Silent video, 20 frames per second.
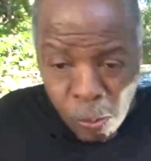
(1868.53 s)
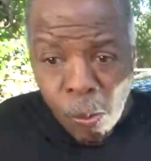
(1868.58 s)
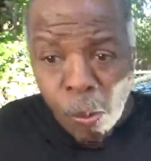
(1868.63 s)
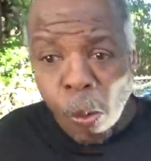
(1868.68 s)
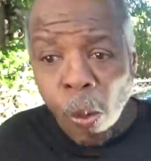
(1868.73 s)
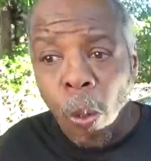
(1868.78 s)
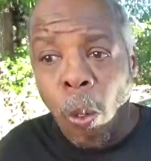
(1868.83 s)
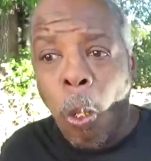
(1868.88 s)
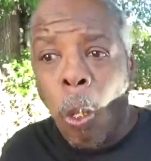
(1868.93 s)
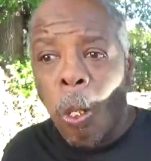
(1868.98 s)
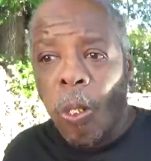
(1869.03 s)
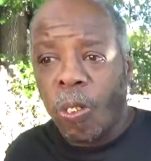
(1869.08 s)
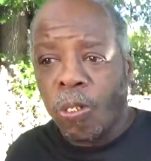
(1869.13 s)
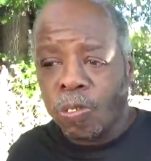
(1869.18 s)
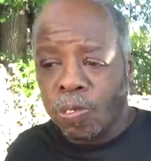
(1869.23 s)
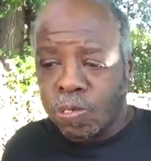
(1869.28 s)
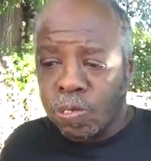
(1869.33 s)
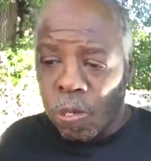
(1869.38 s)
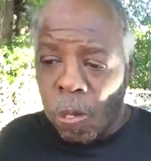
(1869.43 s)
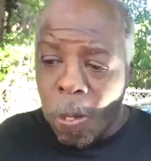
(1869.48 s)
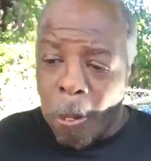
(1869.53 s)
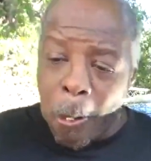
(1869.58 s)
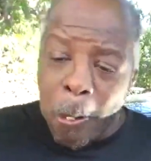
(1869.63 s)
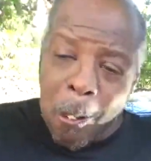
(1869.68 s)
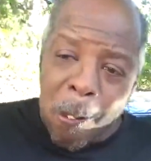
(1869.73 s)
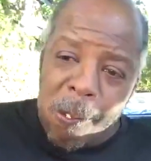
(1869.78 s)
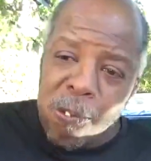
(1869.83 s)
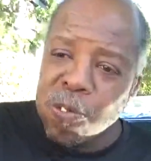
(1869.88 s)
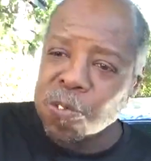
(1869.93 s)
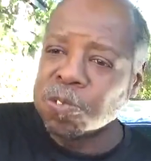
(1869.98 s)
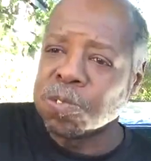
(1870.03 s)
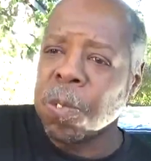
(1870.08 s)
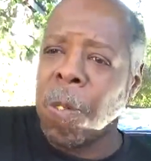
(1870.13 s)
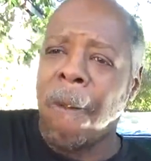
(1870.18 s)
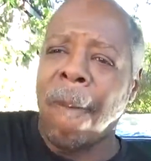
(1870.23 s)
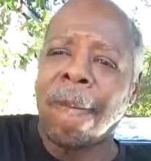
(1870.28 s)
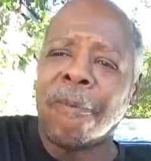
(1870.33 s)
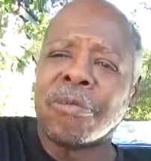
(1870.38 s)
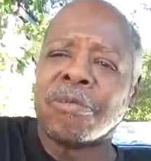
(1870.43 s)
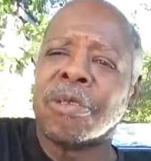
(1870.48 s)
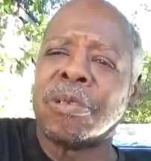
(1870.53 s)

Oh, oh, oh, oh, let me check your time.